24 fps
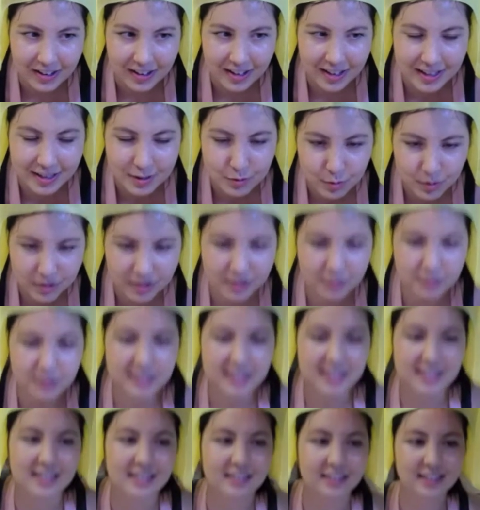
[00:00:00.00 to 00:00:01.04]
It's really
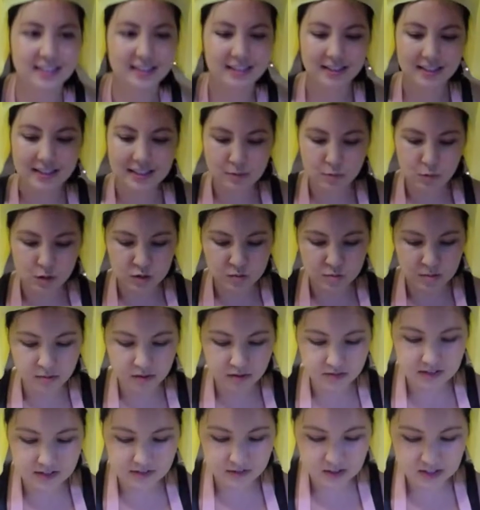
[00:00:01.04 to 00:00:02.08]
ridiculous. Most people
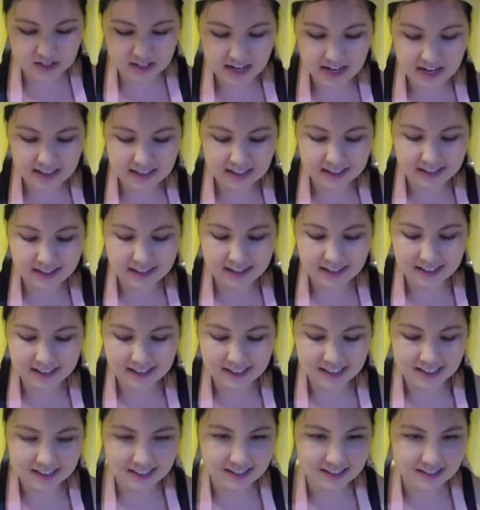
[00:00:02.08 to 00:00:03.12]
have never seen anything like
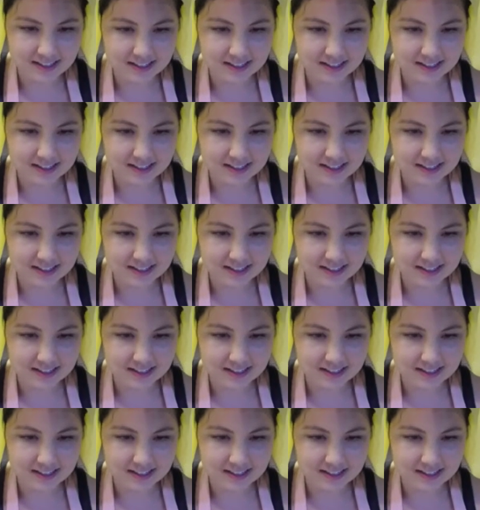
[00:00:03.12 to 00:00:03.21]
it.